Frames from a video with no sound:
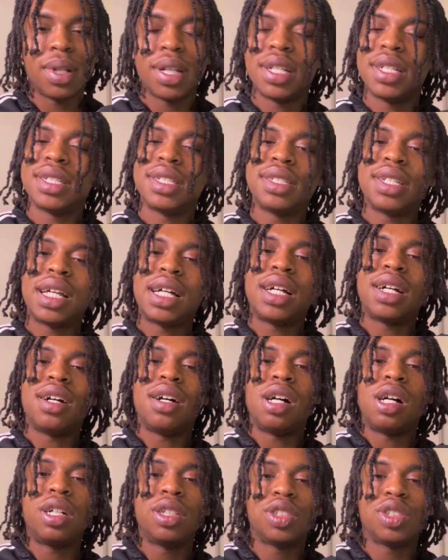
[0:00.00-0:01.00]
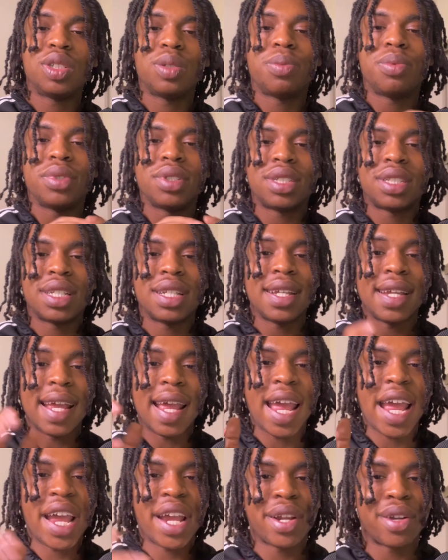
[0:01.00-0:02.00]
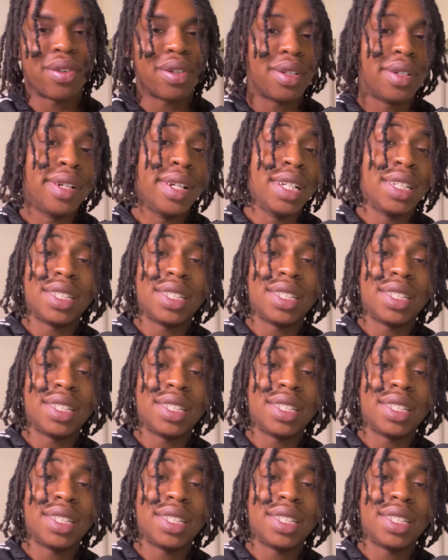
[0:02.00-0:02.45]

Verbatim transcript: and it's not 100% accurate.